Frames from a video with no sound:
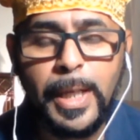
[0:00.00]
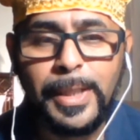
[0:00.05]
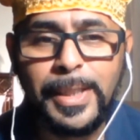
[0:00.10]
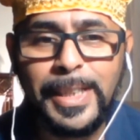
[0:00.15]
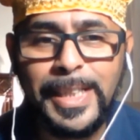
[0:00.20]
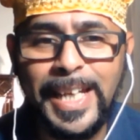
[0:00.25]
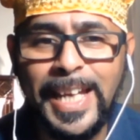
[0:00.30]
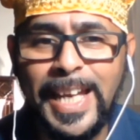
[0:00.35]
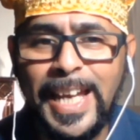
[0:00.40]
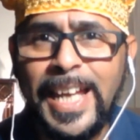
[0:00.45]

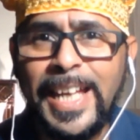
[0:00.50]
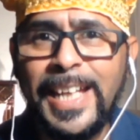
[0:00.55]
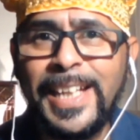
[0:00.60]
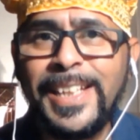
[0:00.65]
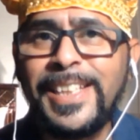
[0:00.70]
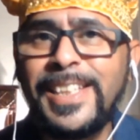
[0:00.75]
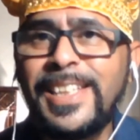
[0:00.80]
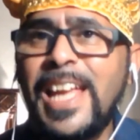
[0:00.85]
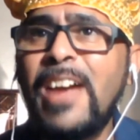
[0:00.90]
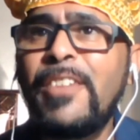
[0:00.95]
the
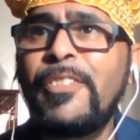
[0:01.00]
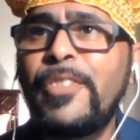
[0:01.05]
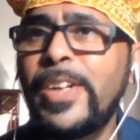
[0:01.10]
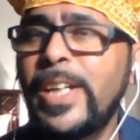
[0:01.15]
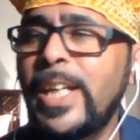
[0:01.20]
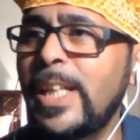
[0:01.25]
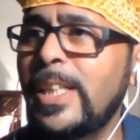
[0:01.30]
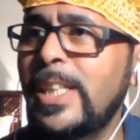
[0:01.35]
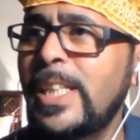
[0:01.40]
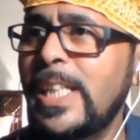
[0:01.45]

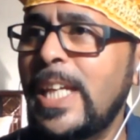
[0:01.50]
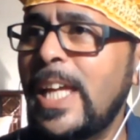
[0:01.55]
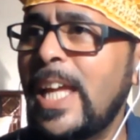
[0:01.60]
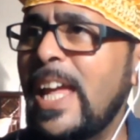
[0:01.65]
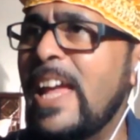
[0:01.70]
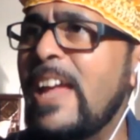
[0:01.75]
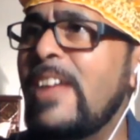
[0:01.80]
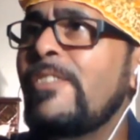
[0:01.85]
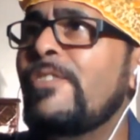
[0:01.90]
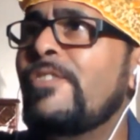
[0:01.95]
indefinite, the
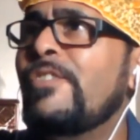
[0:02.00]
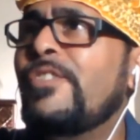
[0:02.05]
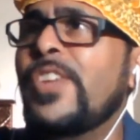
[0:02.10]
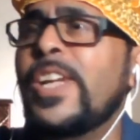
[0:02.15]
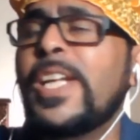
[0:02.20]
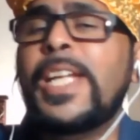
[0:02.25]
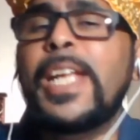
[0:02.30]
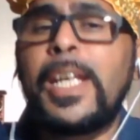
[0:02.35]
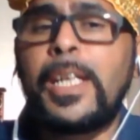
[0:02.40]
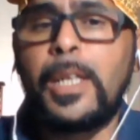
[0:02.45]

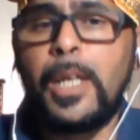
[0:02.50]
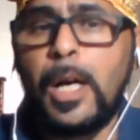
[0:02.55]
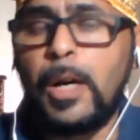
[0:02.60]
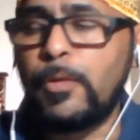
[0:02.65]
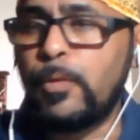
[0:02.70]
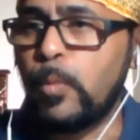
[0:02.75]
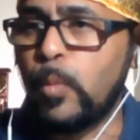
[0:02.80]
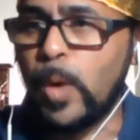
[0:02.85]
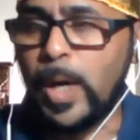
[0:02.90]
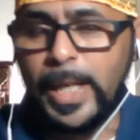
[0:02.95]
infinite
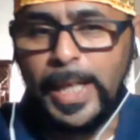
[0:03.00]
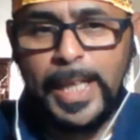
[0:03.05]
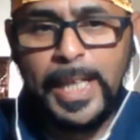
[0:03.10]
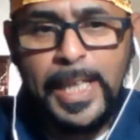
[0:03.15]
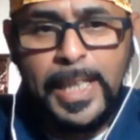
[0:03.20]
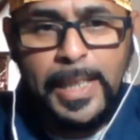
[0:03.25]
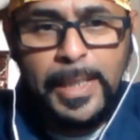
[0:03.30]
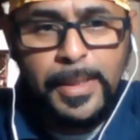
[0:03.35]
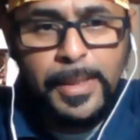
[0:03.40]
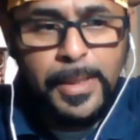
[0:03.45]
of what
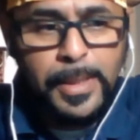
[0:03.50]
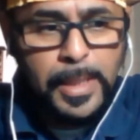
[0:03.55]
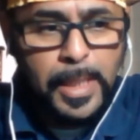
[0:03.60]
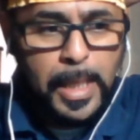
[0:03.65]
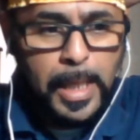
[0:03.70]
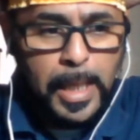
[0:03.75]
is